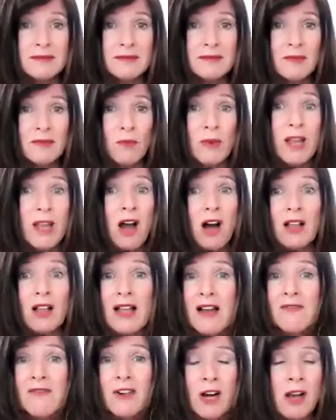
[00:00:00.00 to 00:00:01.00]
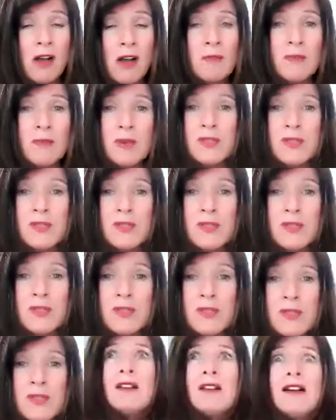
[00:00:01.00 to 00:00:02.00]
We all have our own
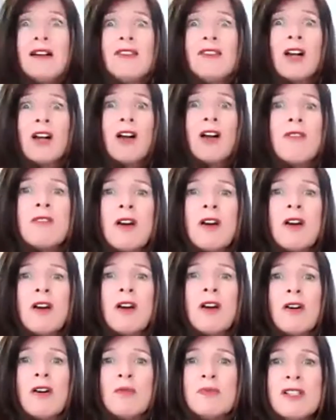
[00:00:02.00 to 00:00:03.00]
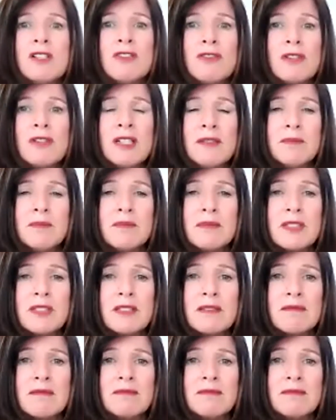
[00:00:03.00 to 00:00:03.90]
perspective. We all have our own hopes and dreams.